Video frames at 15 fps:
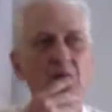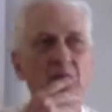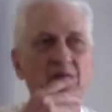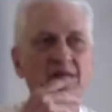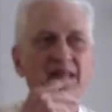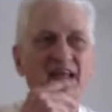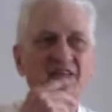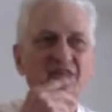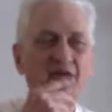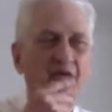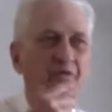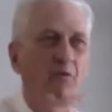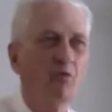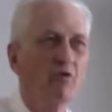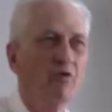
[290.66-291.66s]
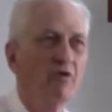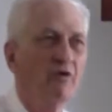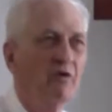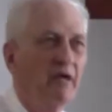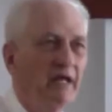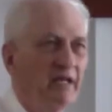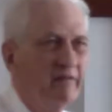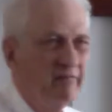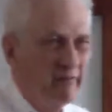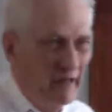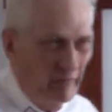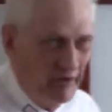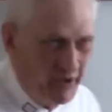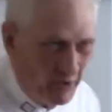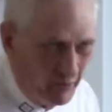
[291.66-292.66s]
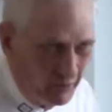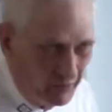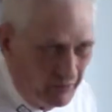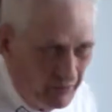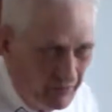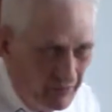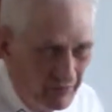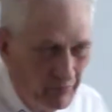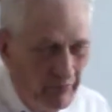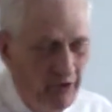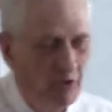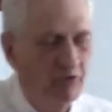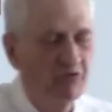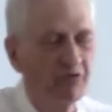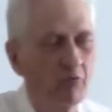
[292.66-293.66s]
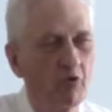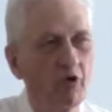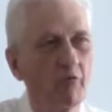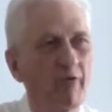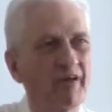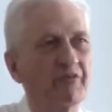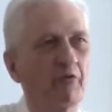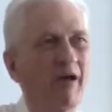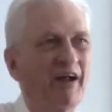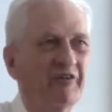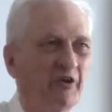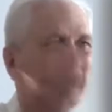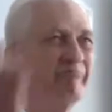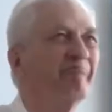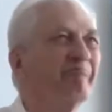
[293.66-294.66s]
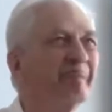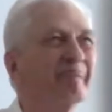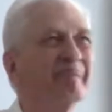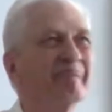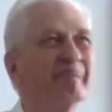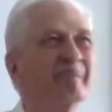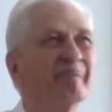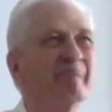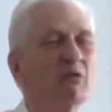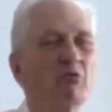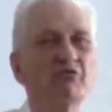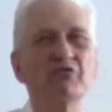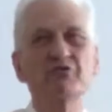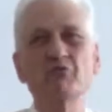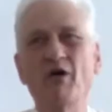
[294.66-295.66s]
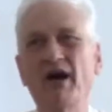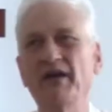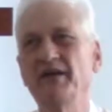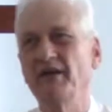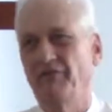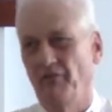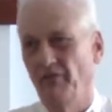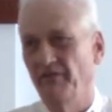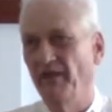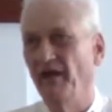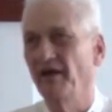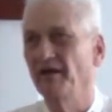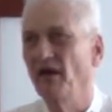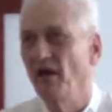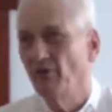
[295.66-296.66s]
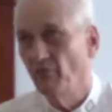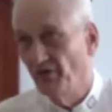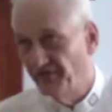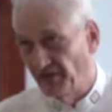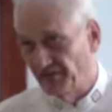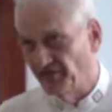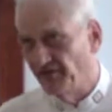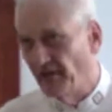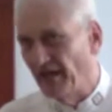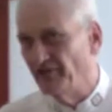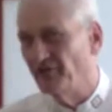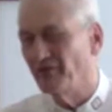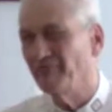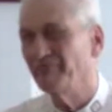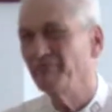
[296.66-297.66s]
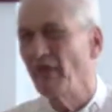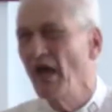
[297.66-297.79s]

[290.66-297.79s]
But that's not the word that we use. We use the word resurrection, which is quite different than resuscitation.